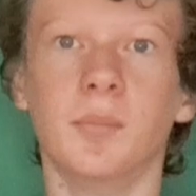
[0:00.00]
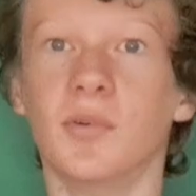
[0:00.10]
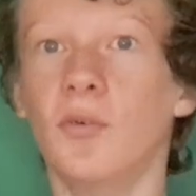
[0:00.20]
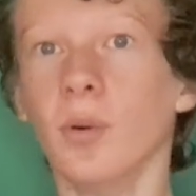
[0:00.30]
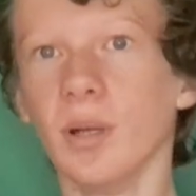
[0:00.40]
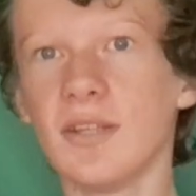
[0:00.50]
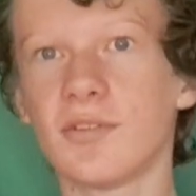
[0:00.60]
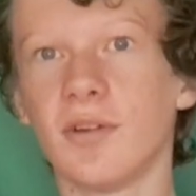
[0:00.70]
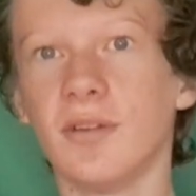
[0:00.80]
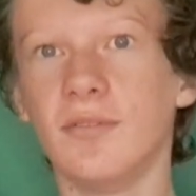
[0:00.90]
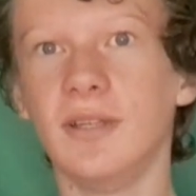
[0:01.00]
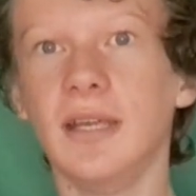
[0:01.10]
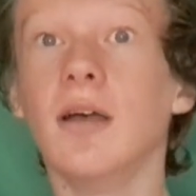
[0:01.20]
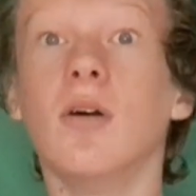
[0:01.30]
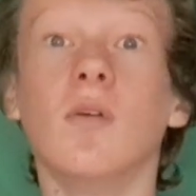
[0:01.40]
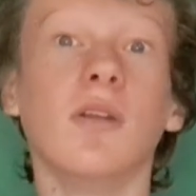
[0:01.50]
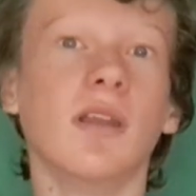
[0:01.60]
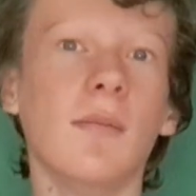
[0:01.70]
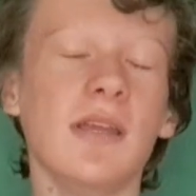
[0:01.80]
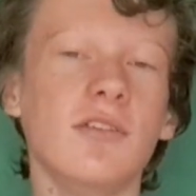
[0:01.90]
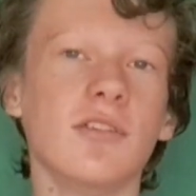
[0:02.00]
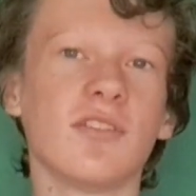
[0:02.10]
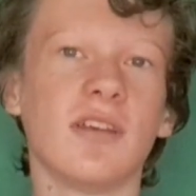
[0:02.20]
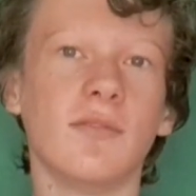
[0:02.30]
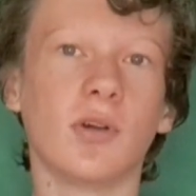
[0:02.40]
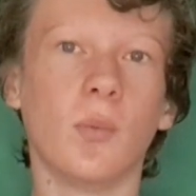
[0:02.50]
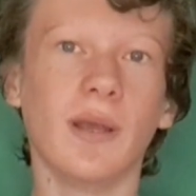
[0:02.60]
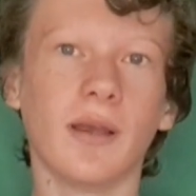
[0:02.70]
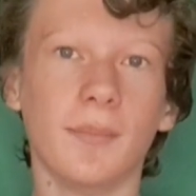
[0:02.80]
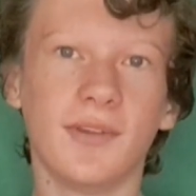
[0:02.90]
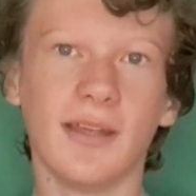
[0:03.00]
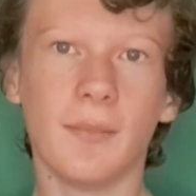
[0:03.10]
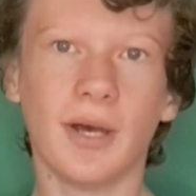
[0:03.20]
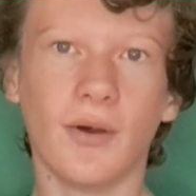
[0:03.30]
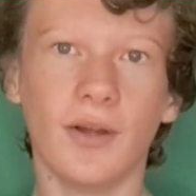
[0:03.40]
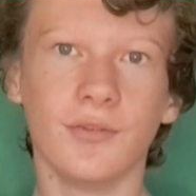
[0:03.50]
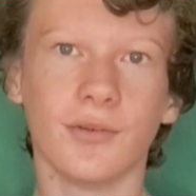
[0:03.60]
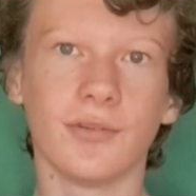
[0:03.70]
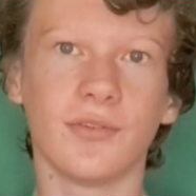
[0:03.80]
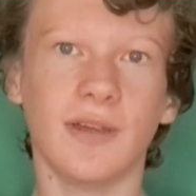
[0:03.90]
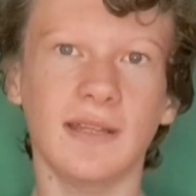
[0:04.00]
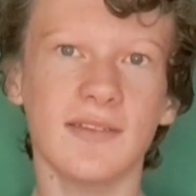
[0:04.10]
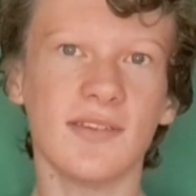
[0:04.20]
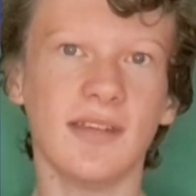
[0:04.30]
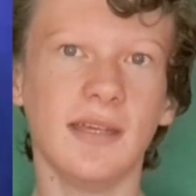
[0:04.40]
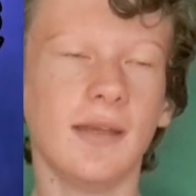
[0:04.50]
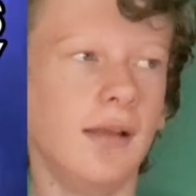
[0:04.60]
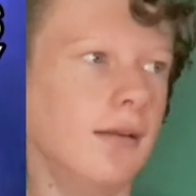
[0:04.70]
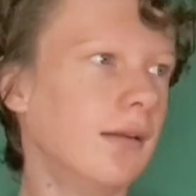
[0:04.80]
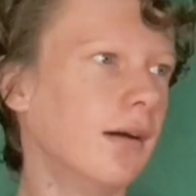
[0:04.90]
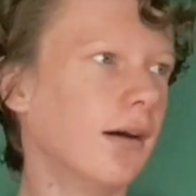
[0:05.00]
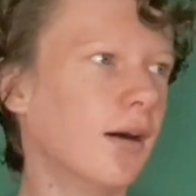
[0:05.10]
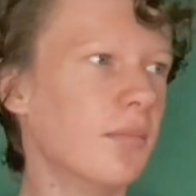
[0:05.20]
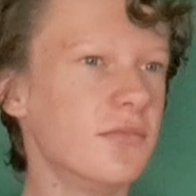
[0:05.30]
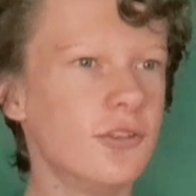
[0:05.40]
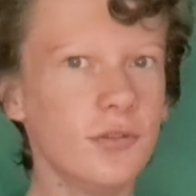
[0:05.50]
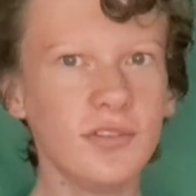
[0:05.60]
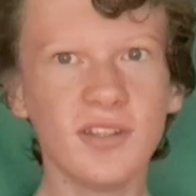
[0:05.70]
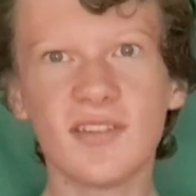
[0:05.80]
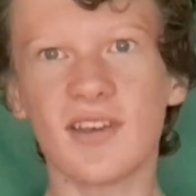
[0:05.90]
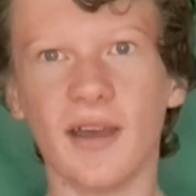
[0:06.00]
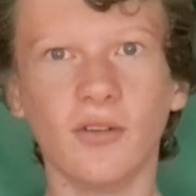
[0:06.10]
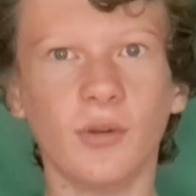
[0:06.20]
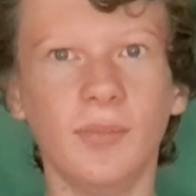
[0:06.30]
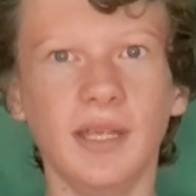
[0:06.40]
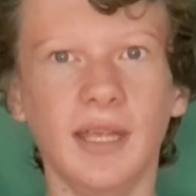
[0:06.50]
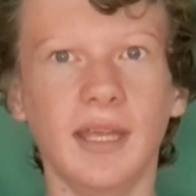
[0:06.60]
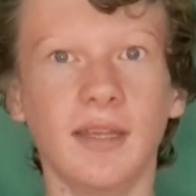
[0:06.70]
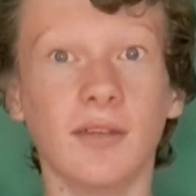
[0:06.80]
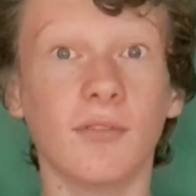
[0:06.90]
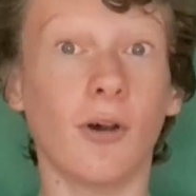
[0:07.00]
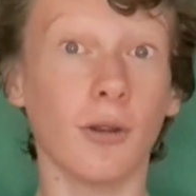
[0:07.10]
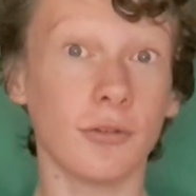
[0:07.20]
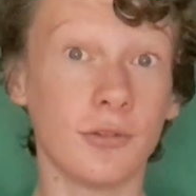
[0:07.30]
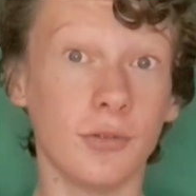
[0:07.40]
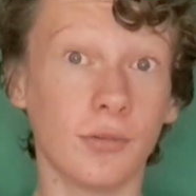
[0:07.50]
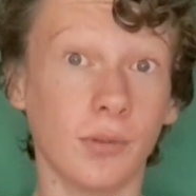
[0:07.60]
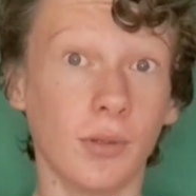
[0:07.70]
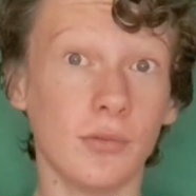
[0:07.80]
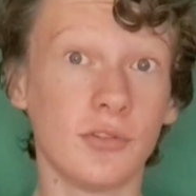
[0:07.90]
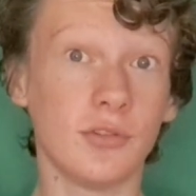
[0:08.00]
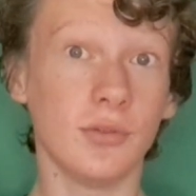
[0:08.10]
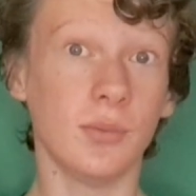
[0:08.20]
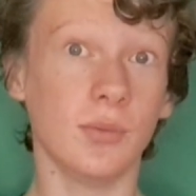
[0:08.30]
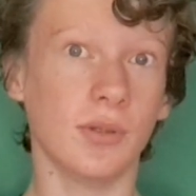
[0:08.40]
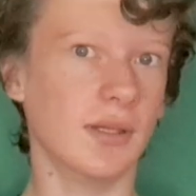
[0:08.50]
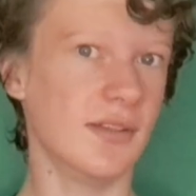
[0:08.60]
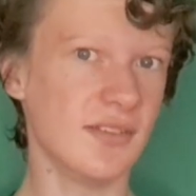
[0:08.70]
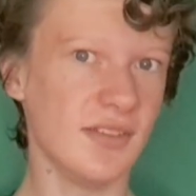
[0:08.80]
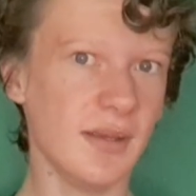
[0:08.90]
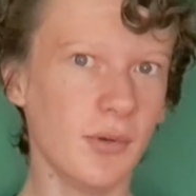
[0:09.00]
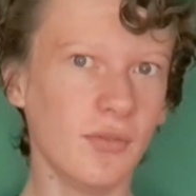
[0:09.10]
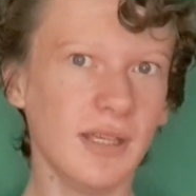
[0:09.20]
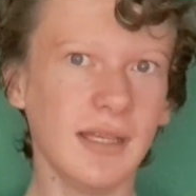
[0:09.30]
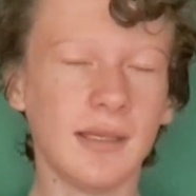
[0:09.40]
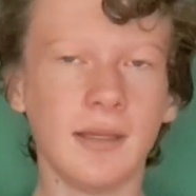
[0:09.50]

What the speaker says: Before I start the video, let me just give a quick update about Hunter's Fantasy. Due to the title being far too close to a Disney movie,